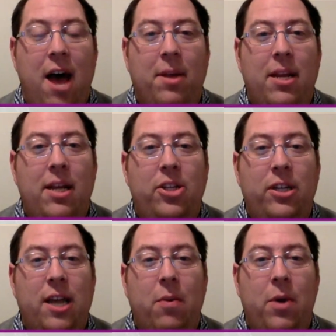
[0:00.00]

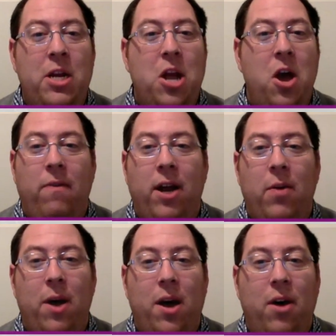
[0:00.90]
initiates that we know very
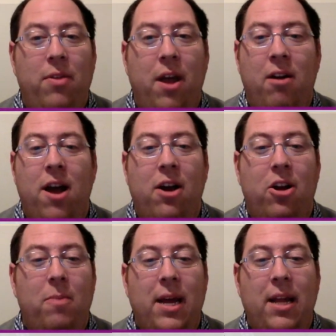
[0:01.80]
well that are not going
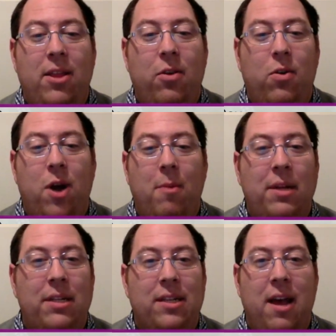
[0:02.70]
to meet the requirements